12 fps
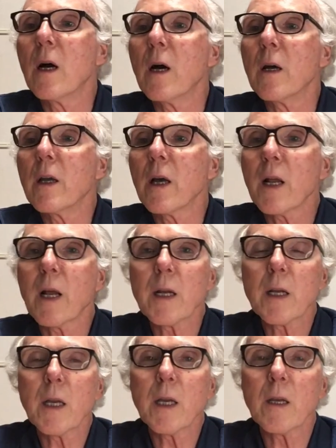
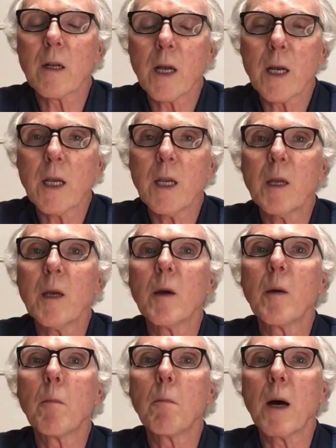Yanagi
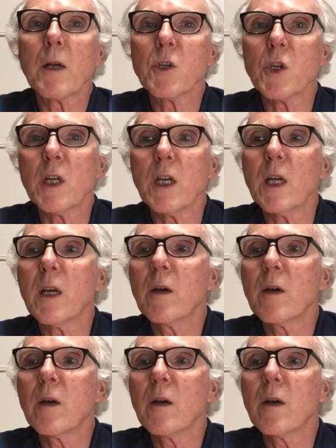Bashi